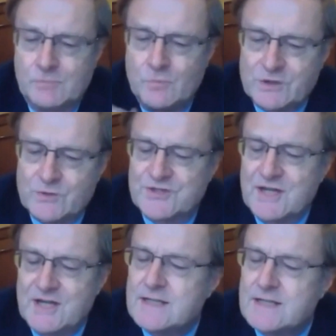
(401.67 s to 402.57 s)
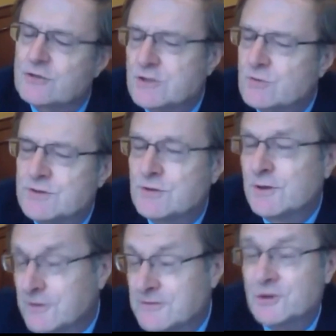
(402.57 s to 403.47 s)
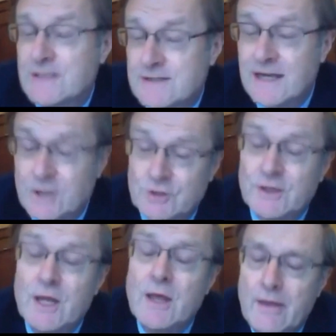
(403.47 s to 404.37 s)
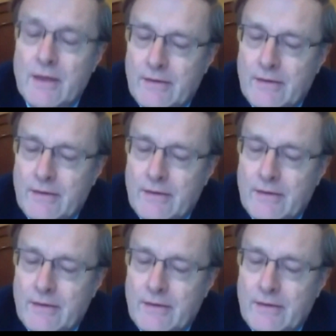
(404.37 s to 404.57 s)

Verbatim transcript: when two sides enter into a derivatives transaction,